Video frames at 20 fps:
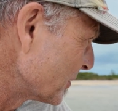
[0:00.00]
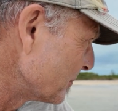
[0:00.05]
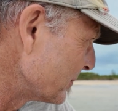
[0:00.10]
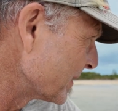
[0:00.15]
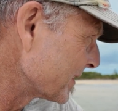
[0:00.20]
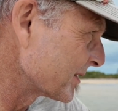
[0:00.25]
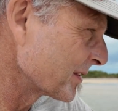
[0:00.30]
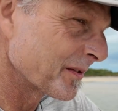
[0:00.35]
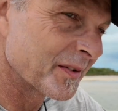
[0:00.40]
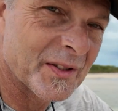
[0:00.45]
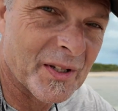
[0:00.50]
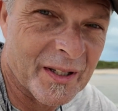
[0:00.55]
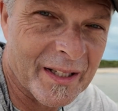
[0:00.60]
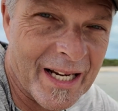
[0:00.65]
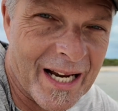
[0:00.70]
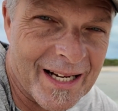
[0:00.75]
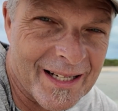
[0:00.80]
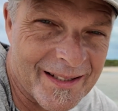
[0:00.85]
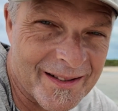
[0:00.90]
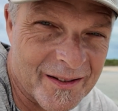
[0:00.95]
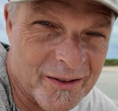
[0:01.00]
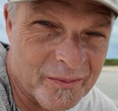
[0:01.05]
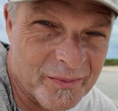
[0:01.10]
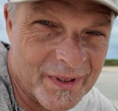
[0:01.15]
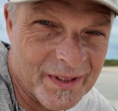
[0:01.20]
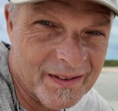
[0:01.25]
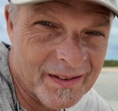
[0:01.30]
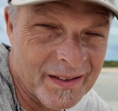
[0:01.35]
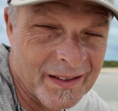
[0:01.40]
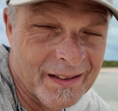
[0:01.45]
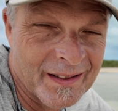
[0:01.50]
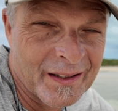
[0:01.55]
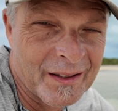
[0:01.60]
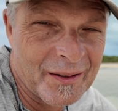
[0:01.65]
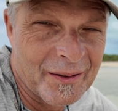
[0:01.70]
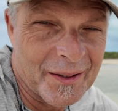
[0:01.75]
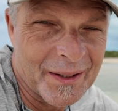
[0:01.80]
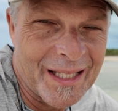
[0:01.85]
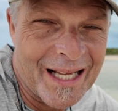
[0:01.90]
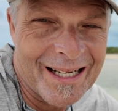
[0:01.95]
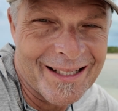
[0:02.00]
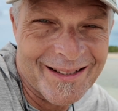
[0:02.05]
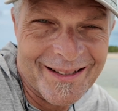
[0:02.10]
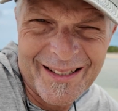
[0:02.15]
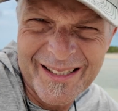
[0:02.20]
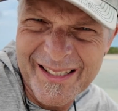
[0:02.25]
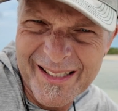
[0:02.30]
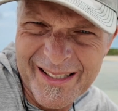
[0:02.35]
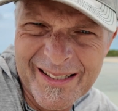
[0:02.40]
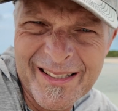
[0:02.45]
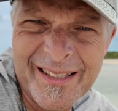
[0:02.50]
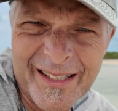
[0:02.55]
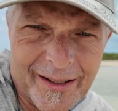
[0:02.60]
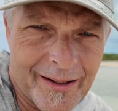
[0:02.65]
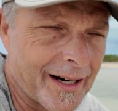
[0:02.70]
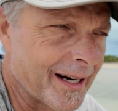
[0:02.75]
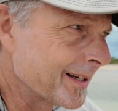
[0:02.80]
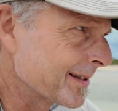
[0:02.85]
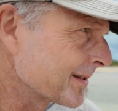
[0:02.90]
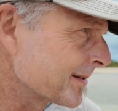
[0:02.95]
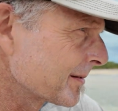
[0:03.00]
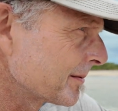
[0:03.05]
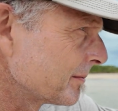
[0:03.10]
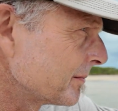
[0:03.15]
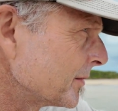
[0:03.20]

little bits of sargassum and thalassia, seagrass,